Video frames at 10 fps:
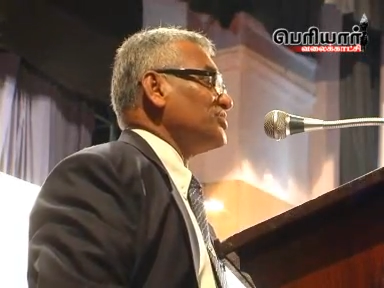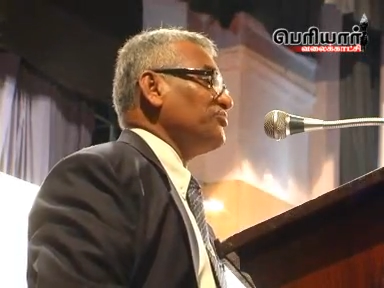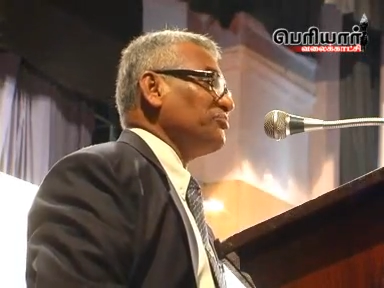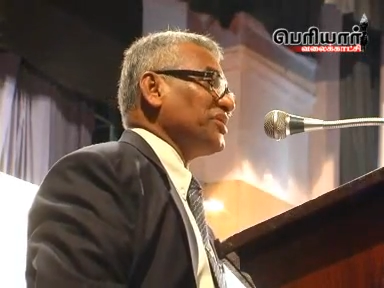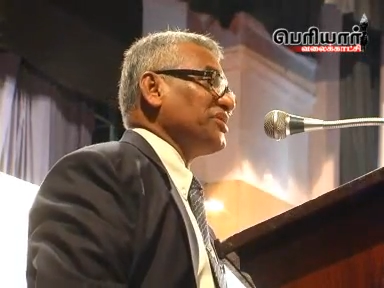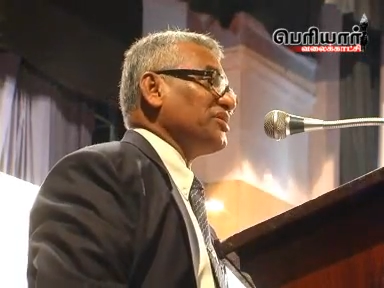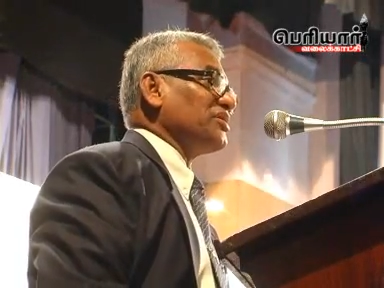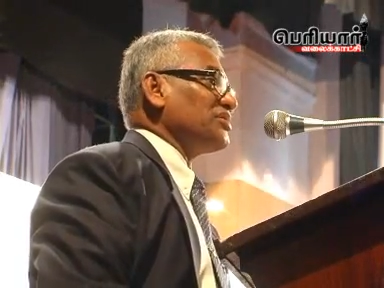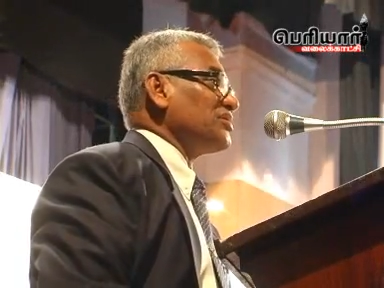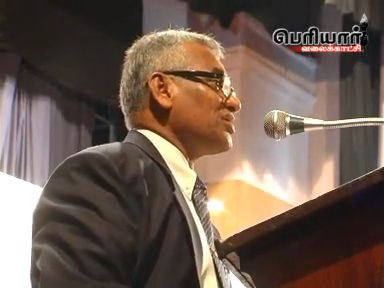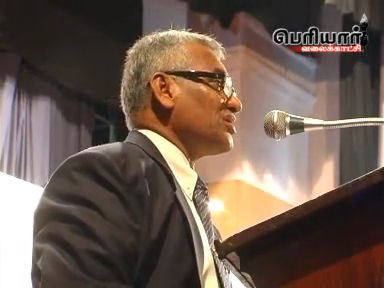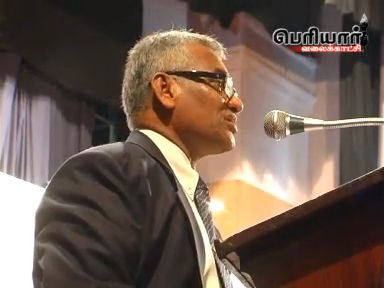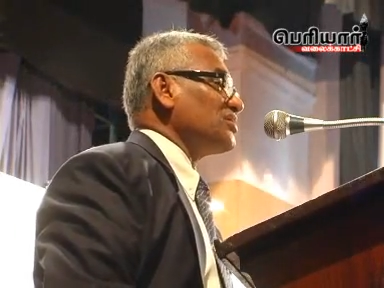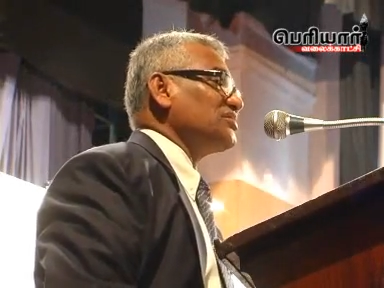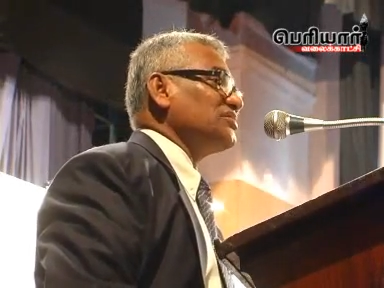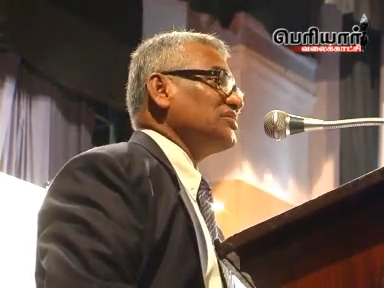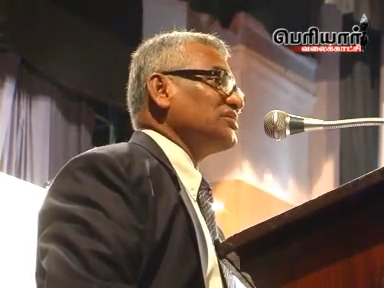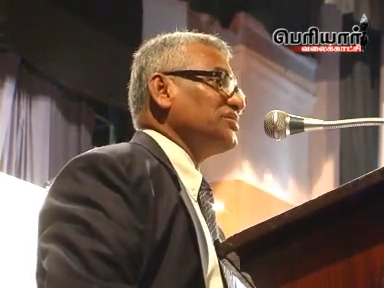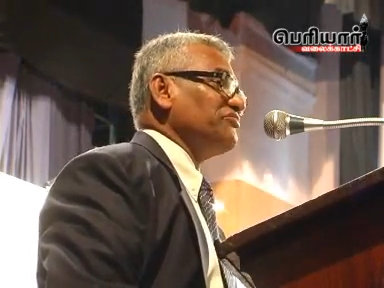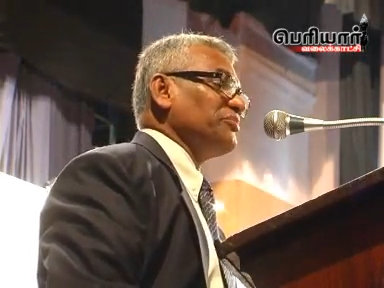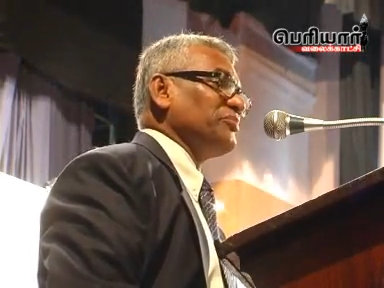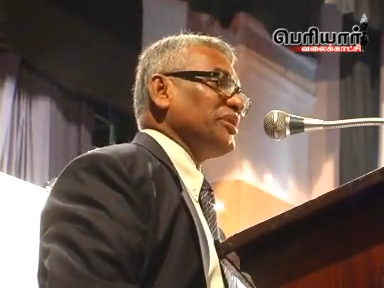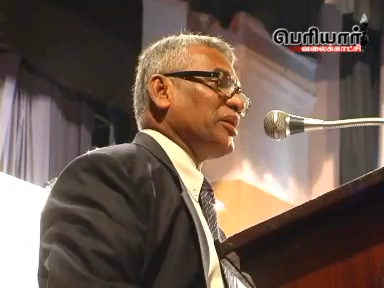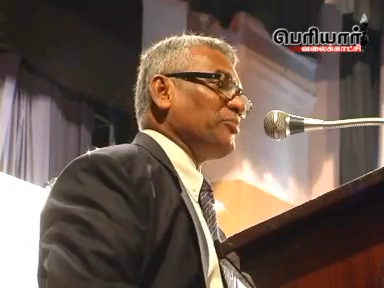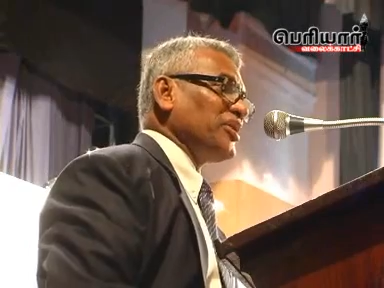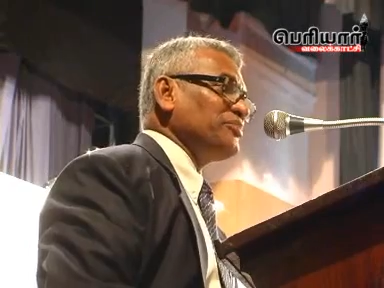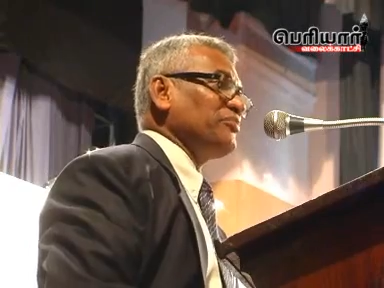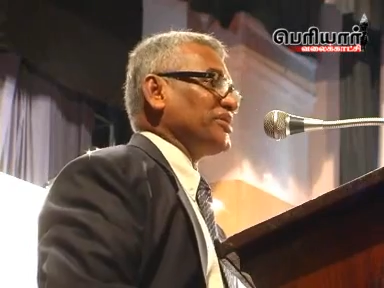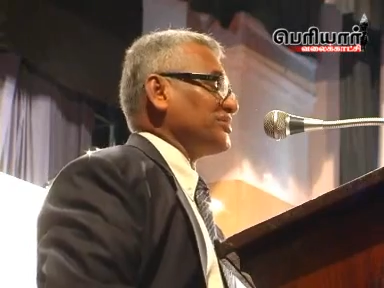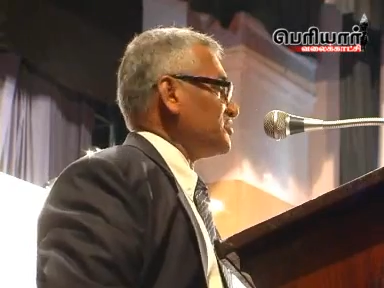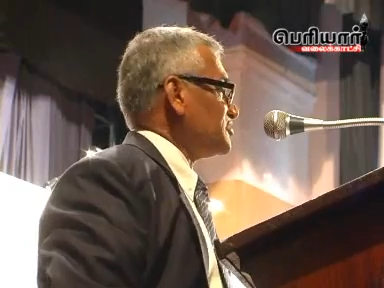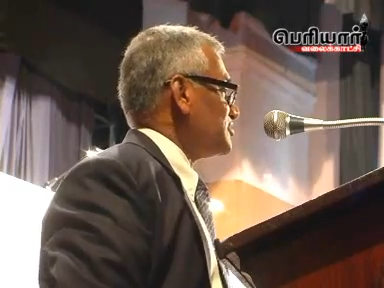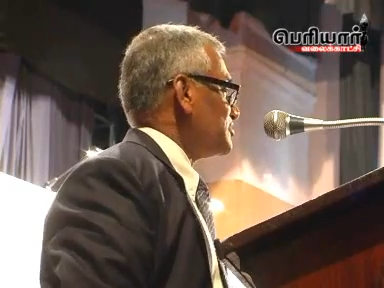give him an appointment